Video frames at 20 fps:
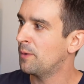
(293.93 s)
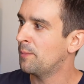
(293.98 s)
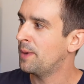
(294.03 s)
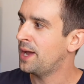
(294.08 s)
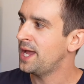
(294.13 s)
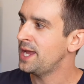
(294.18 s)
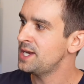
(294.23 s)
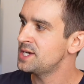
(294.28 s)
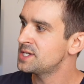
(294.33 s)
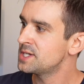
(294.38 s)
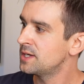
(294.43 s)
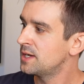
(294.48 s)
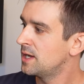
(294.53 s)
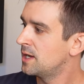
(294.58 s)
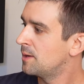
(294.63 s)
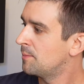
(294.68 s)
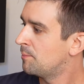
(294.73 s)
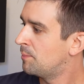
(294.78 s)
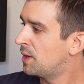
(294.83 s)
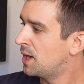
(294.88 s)
made,
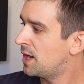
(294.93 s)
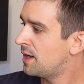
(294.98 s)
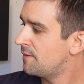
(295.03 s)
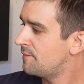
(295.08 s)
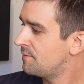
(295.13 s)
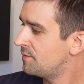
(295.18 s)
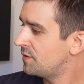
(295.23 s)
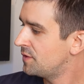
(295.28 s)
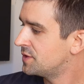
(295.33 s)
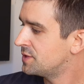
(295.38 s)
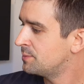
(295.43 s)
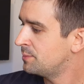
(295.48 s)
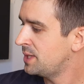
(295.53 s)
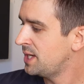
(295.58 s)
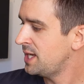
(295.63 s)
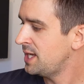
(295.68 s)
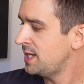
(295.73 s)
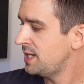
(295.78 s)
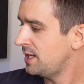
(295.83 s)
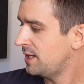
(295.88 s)
but to
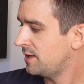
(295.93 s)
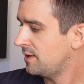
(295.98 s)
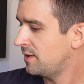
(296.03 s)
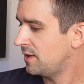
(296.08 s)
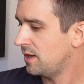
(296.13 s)
me,